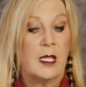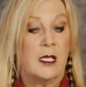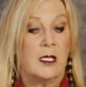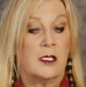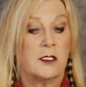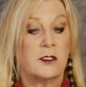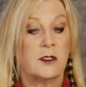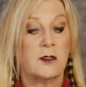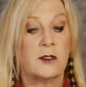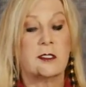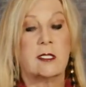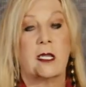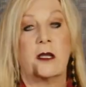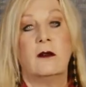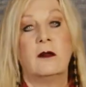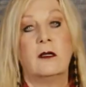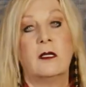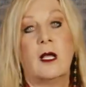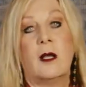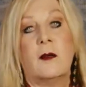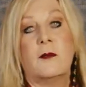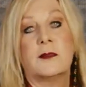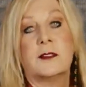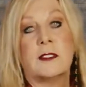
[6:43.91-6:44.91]
So Sarah
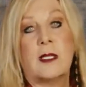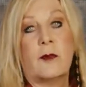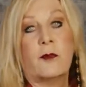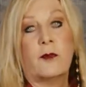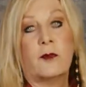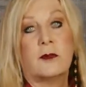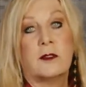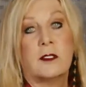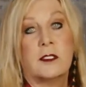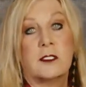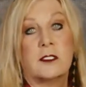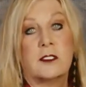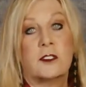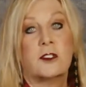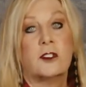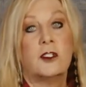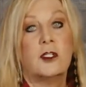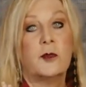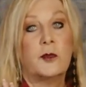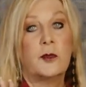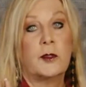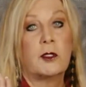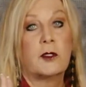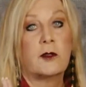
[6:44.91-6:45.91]
comes up with this
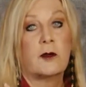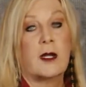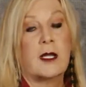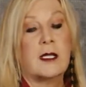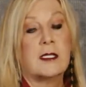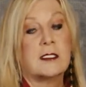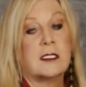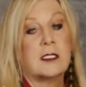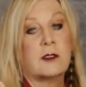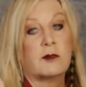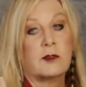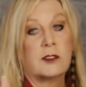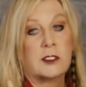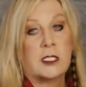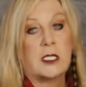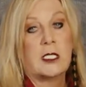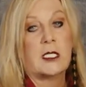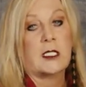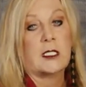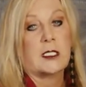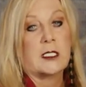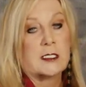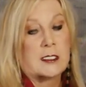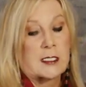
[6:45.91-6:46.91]
super crazy,
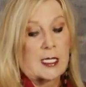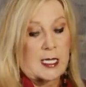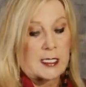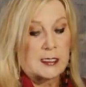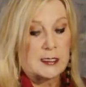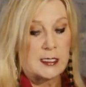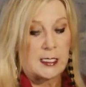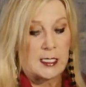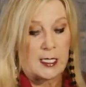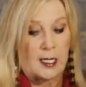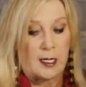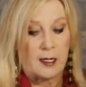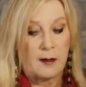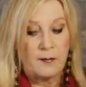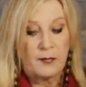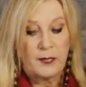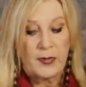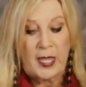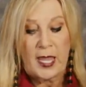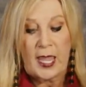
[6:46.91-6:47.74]
ridiculous idea,